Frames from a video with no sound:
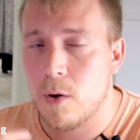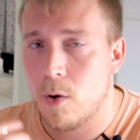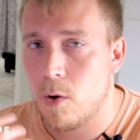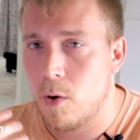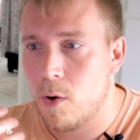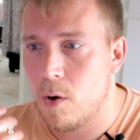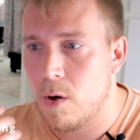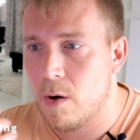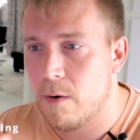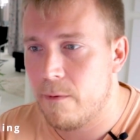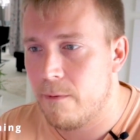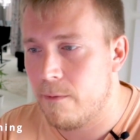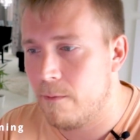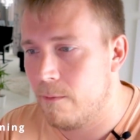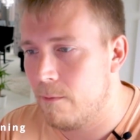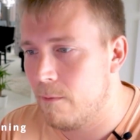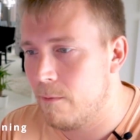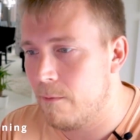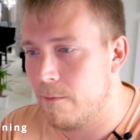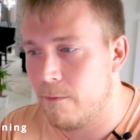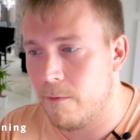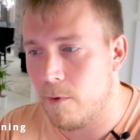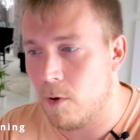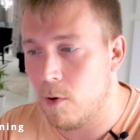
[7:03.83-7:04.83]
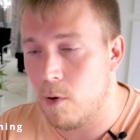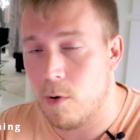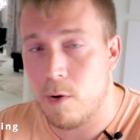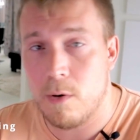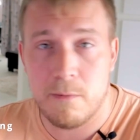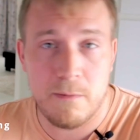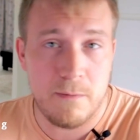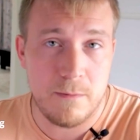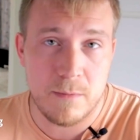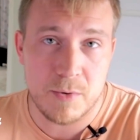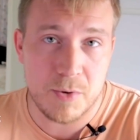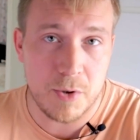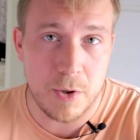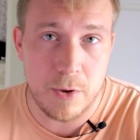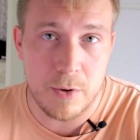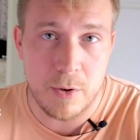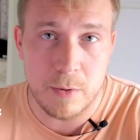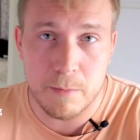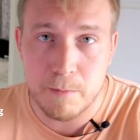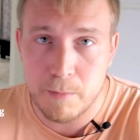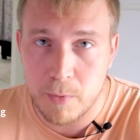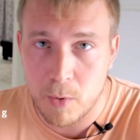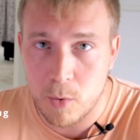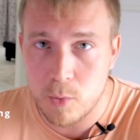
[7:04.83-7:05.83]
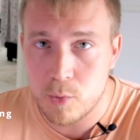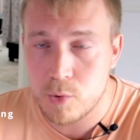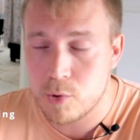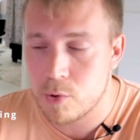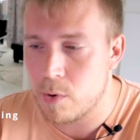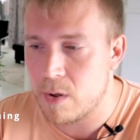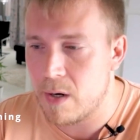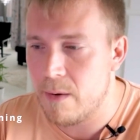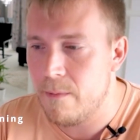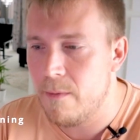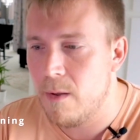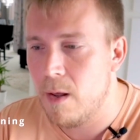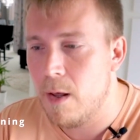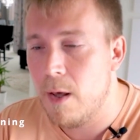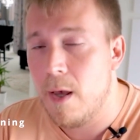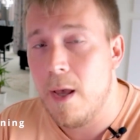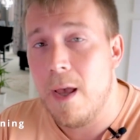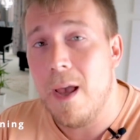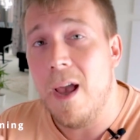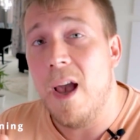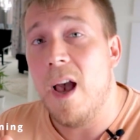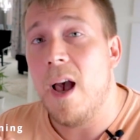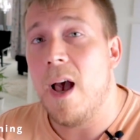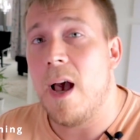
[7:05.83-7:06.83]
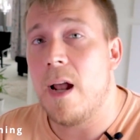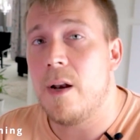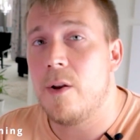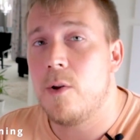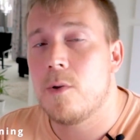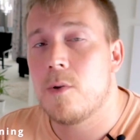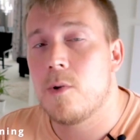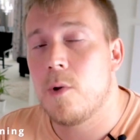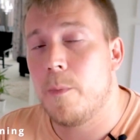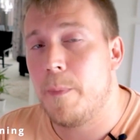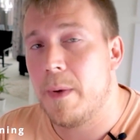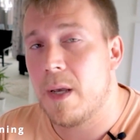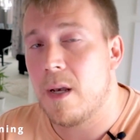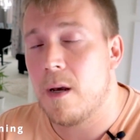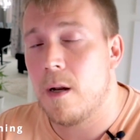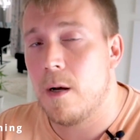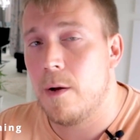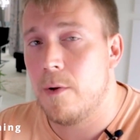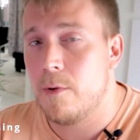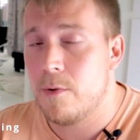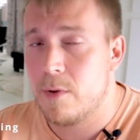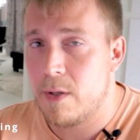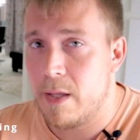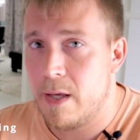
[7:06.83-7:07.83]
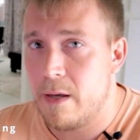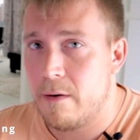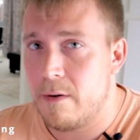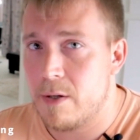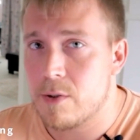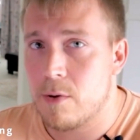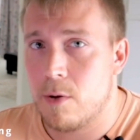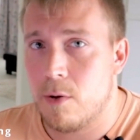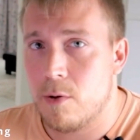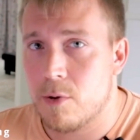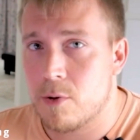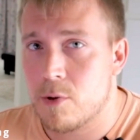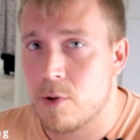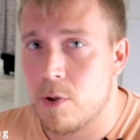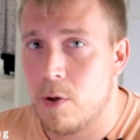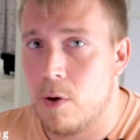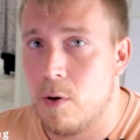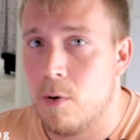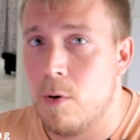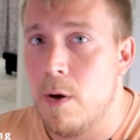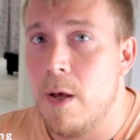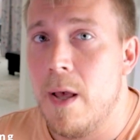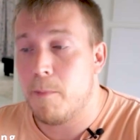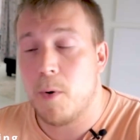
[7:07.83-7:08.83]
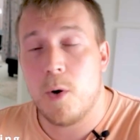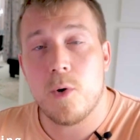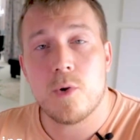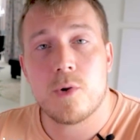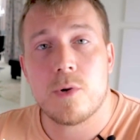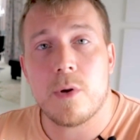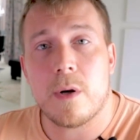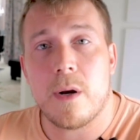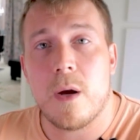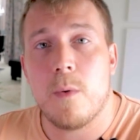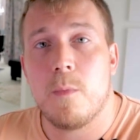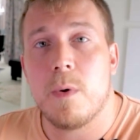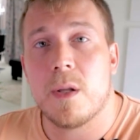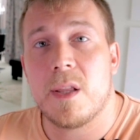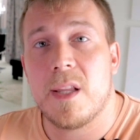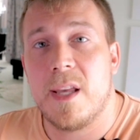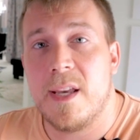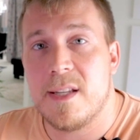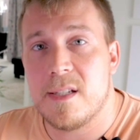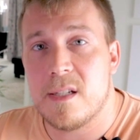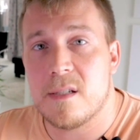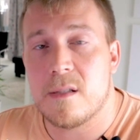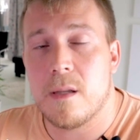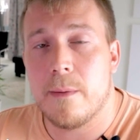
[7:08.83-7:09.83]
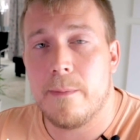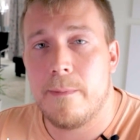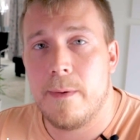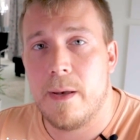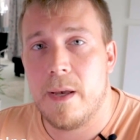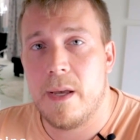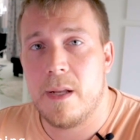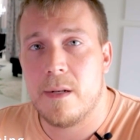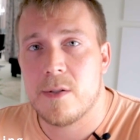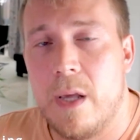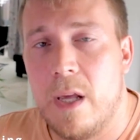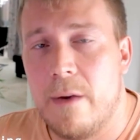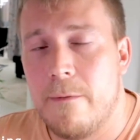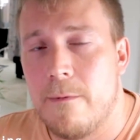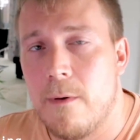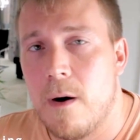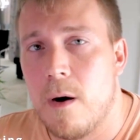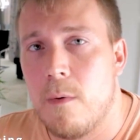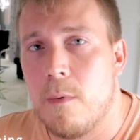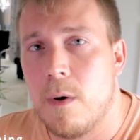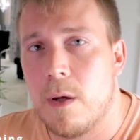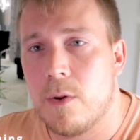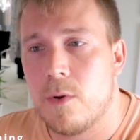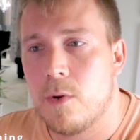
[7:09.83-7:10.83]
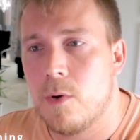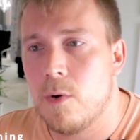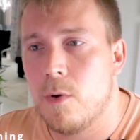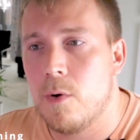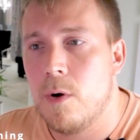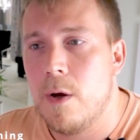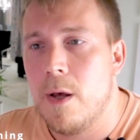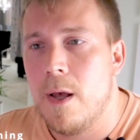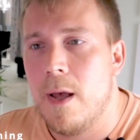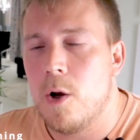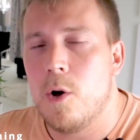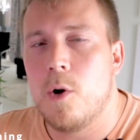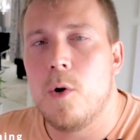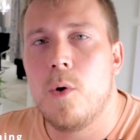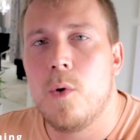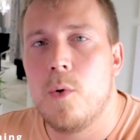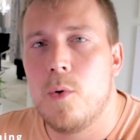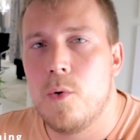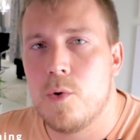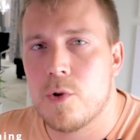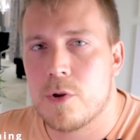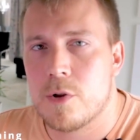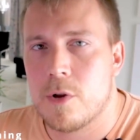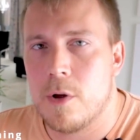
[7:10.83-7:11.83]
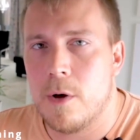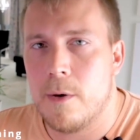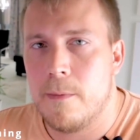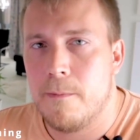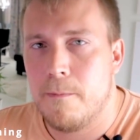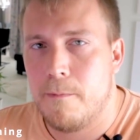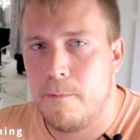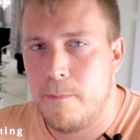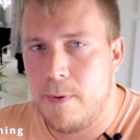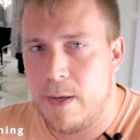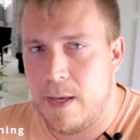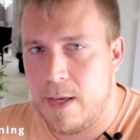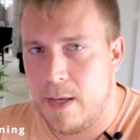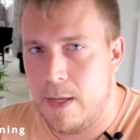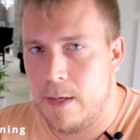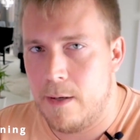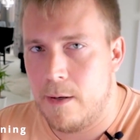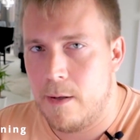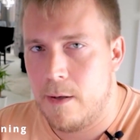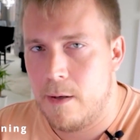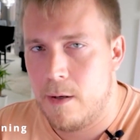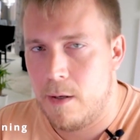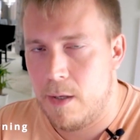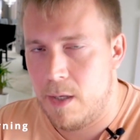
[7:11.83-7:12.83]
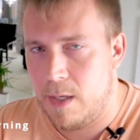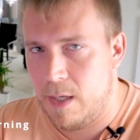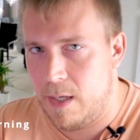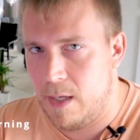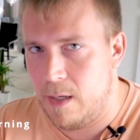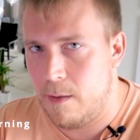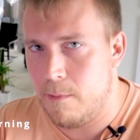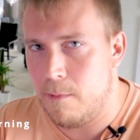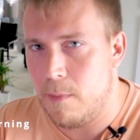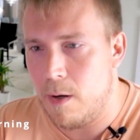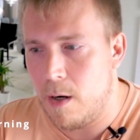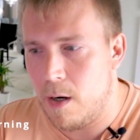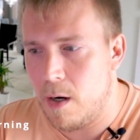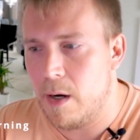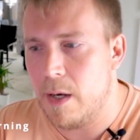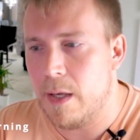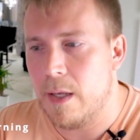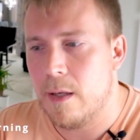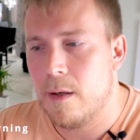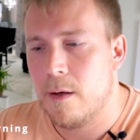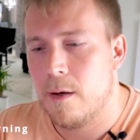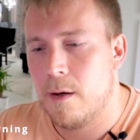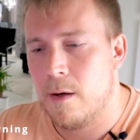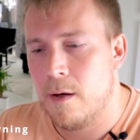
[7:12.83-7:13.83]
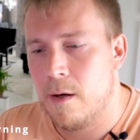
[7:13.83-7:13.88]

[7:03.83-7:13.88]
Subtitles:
or for certain posture. And typically there is also posture what eases the pain. If I want to lose the pain in my